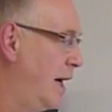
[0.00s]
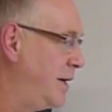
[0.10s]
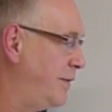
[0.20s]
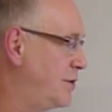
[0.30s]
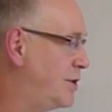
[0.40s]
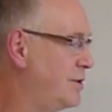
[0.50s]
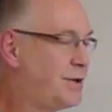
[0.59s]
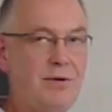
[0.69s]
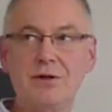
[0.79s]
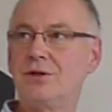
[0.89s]
And if you choose
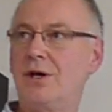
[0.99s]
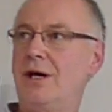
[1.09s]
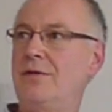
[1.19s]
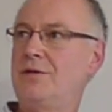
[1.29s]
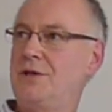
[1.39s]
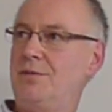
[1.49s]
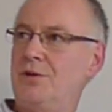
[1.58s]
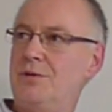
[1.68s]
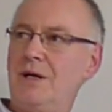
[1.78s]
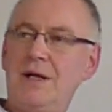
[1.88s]
the wrong drivers and you
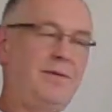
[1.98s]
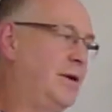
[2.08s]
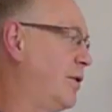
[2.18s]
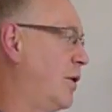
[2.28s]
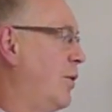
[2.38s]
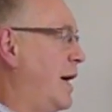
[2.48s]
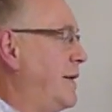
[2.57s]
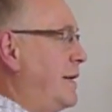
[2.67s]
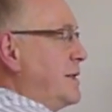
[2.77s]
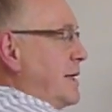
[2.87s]
put them together in the wrong
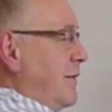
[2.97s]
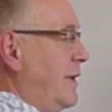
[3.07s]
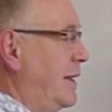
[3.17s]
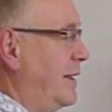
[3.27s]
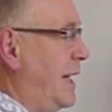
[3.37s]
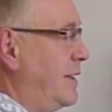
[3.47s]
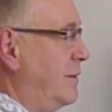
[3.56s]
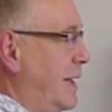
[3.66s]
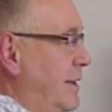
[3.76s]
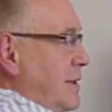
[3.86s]
way, then instead of getting that, you'll
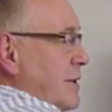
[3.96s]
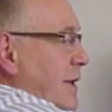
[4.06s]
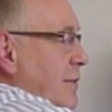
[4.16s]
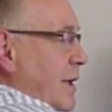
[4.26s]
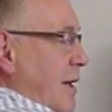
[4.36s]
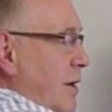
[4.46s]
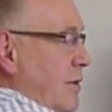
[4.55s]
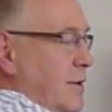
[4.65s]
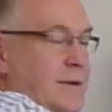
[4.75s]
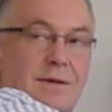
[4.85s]
get these great big
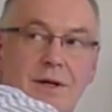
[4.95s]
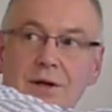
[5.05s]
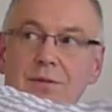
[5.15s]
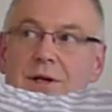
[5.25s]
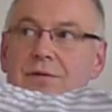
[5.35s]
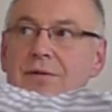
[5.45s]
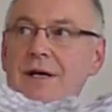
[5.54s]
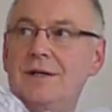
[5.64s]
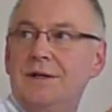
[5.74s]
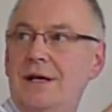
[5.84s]
holes and lobing
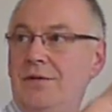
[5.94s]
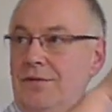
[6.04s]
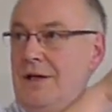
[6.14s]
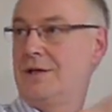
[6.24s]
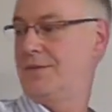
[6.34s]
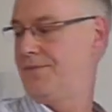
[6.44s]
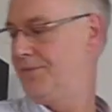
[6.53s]
effects, and that affects